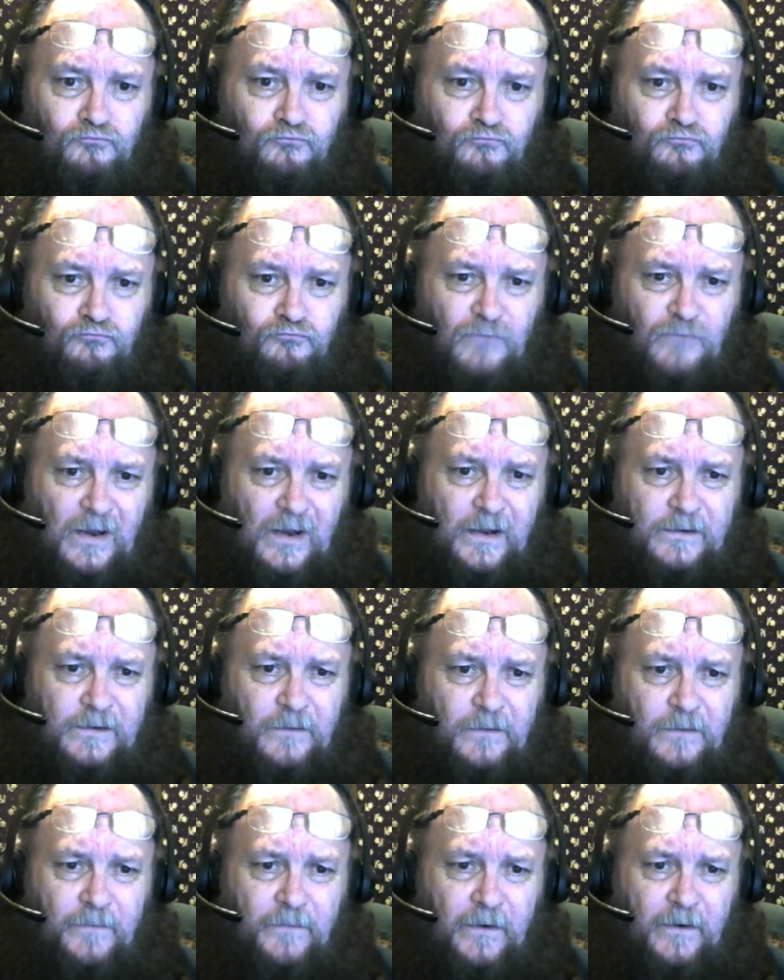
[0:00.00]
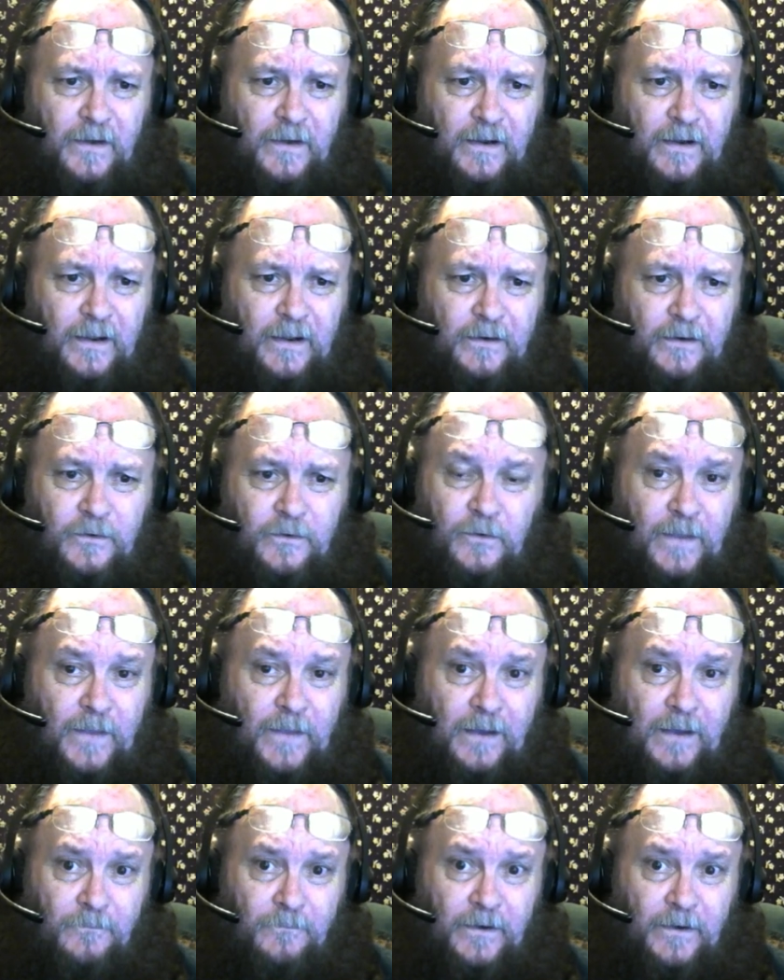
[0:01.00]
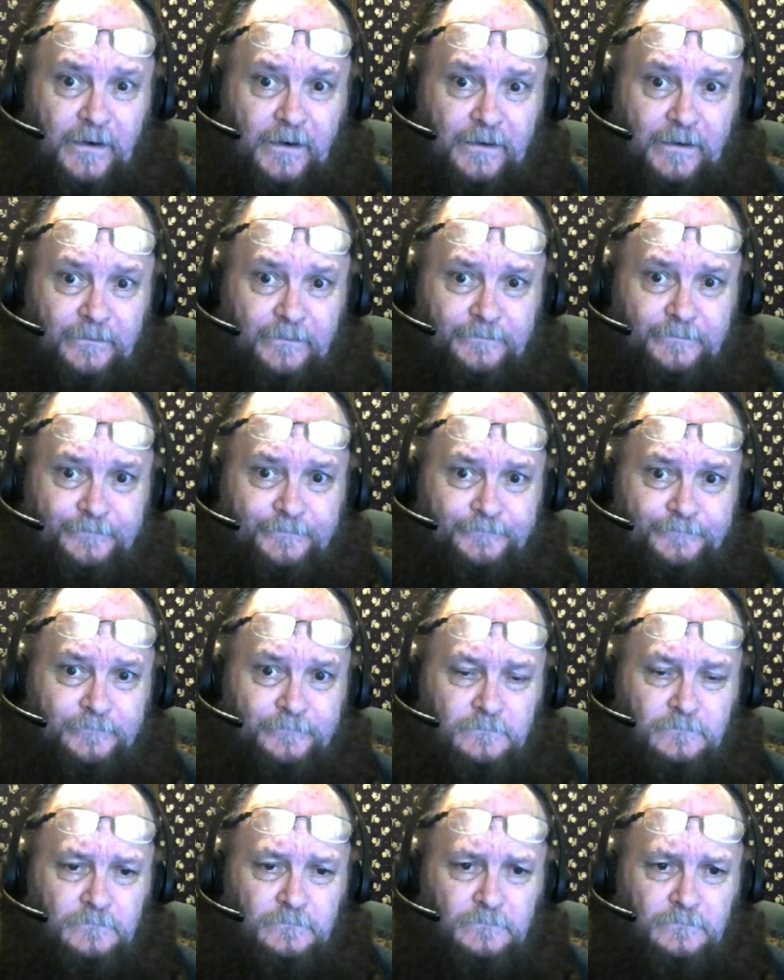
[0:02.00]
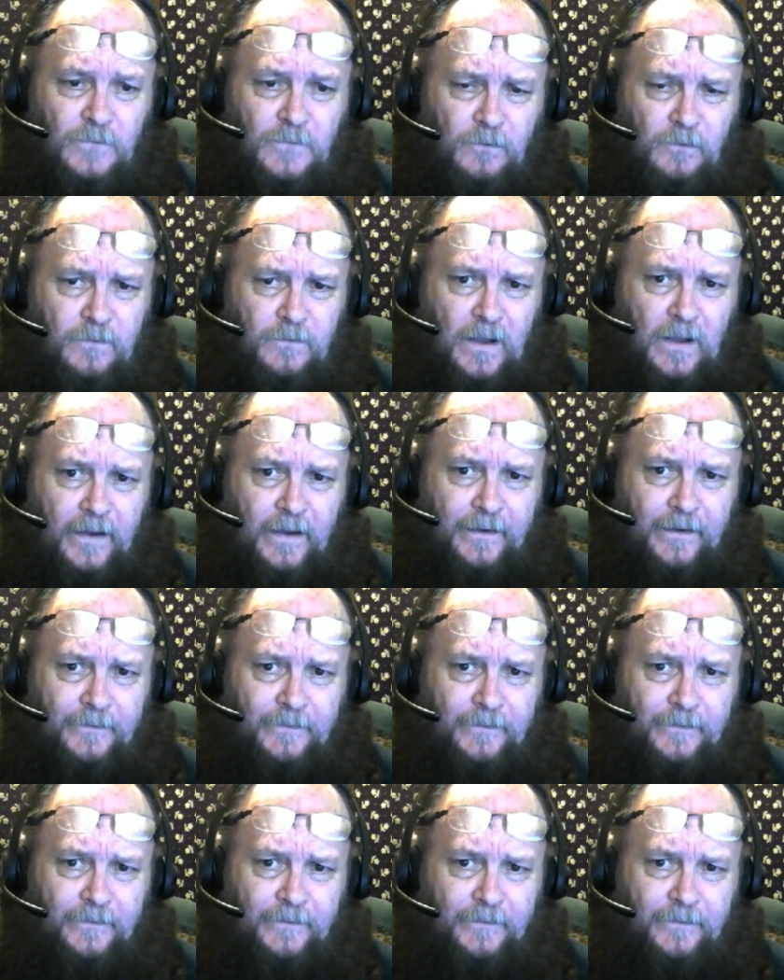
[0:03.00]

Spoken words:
Unless he figured out how to do that running or flying.